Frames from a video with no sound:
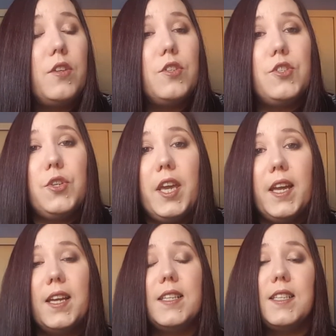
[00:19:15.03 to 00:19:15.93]
So yeah
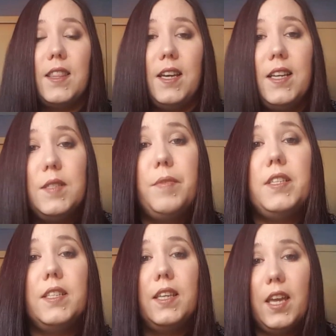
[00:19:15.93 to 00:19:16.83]
guys, that is
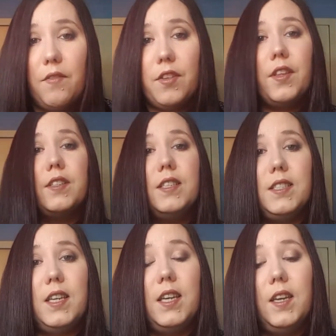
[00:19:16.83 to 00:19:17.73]
basically everything
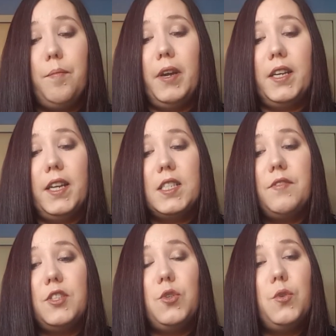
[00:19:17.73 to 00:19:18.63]
today. My next
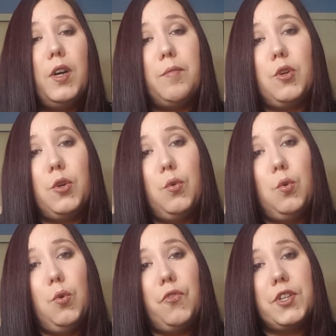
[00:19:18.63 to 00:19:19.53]
video, I'm going to go
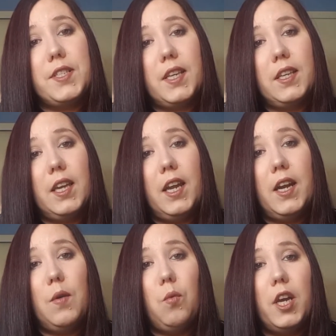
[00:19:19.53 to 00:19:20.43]
over
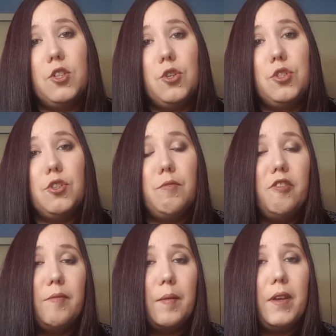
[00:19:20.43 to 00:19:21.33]
skincare and what I do to
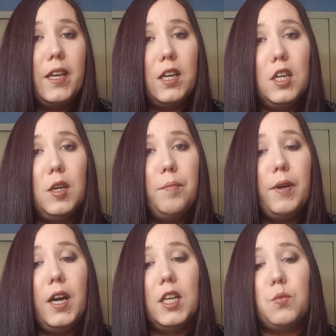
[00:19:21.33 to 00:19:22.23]
remove my makeup
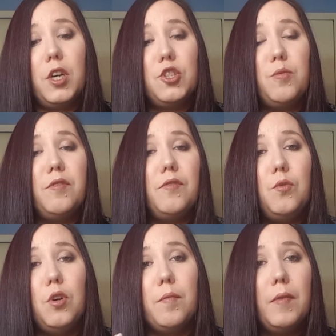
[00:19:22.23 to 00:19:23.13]
and what I do
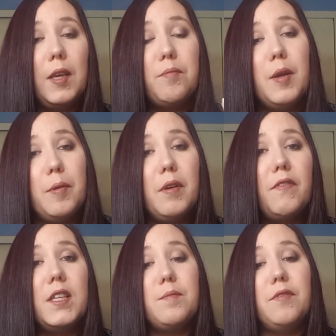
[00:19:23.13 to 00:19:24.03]
before, like prepping my
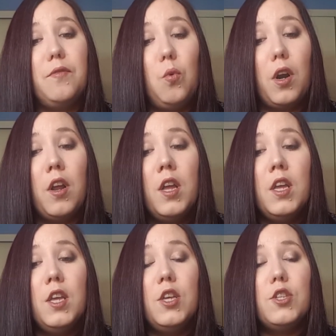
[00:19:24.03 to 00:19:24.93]
face before.
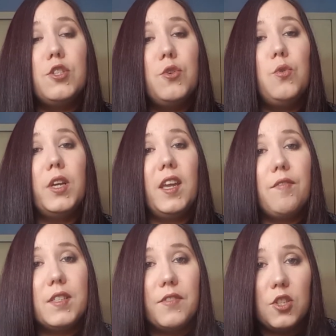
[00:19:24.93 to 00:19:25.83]
So
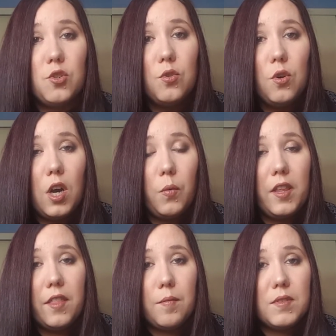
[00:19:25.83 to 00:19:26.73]
give this video a wee
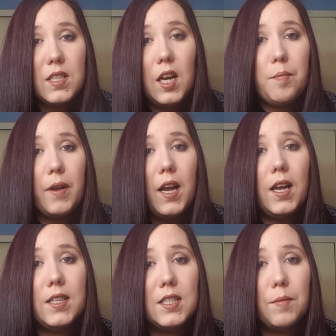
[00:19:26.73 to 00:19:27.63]
thumbs up
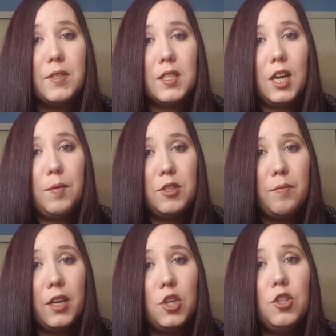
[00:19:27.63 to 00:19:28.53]
and subscribe to
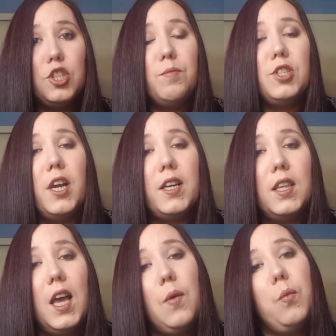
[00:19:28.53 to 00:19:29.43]
my YouTube
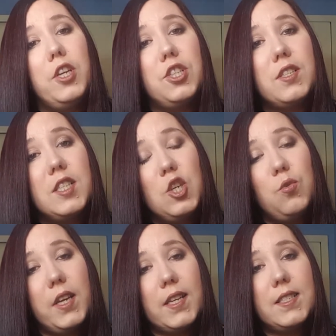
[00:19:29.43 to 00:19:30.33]
channel, and we shall see
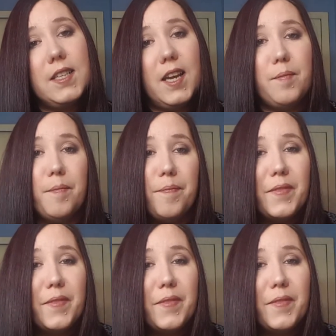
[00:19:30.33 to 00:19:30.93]
you next time.